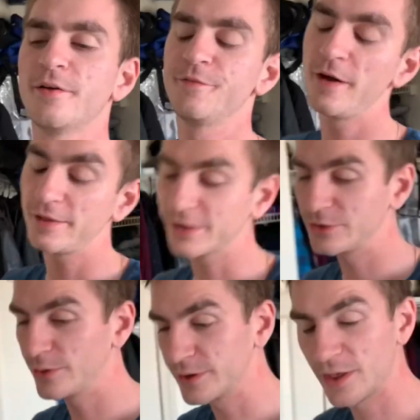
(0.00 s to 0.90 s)
Felt like
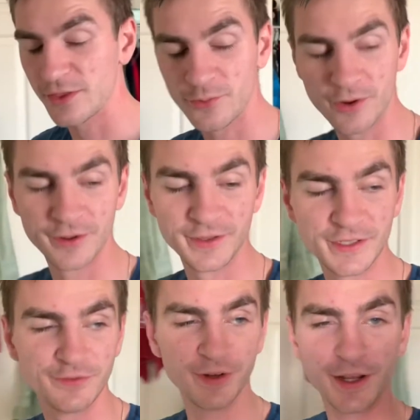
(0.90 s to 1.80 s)
doing another one of these
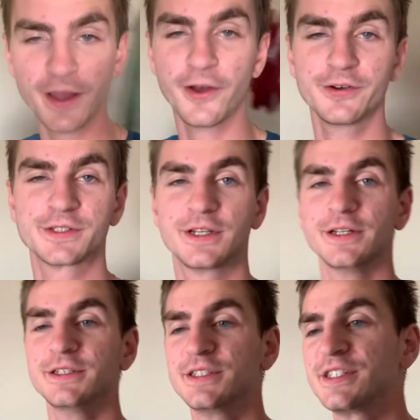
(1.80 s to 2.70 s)
videos
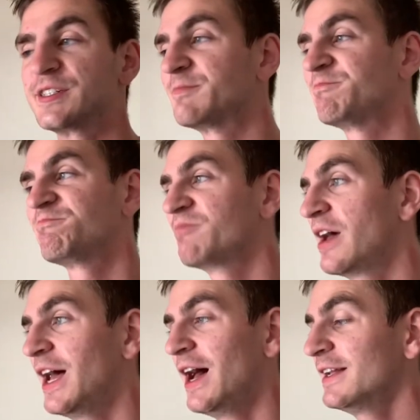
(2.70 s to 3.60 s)
because
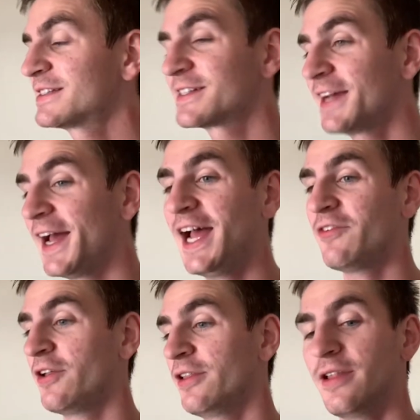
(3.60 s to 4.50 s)
honestly, I have a
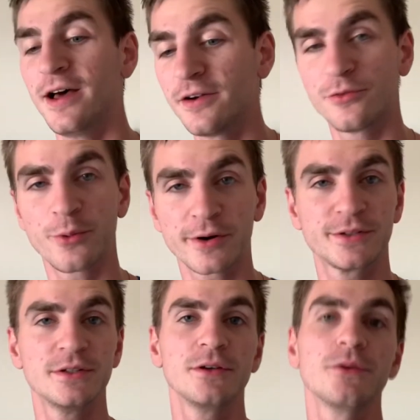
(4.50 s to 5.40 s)
lot of work to
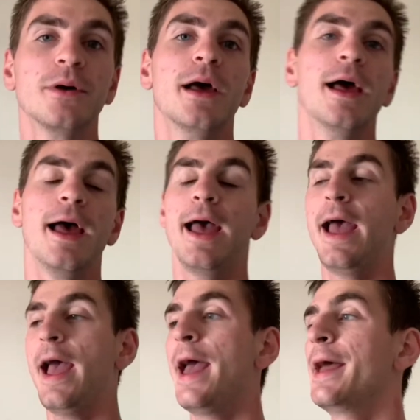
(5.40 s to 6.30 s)
do
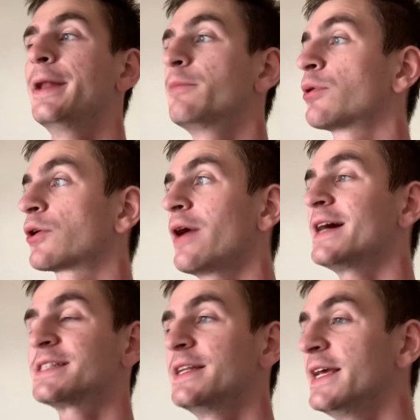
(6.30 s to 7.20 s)
and
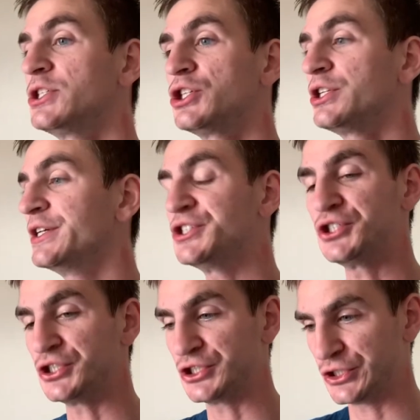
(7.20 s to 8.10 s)
procrastination is
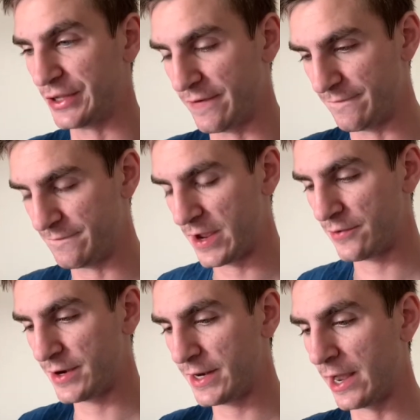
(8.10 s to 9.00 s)
just a
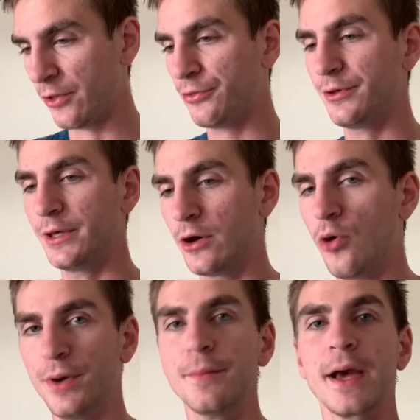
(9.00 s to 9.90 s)
very healthy
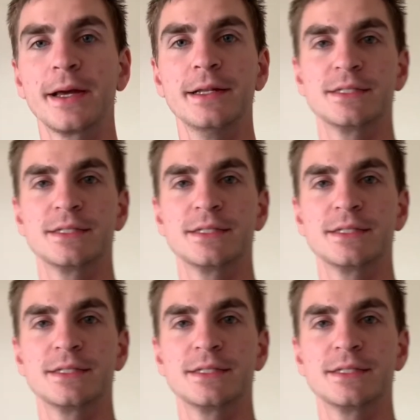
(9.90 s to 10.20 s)
coping mechanism.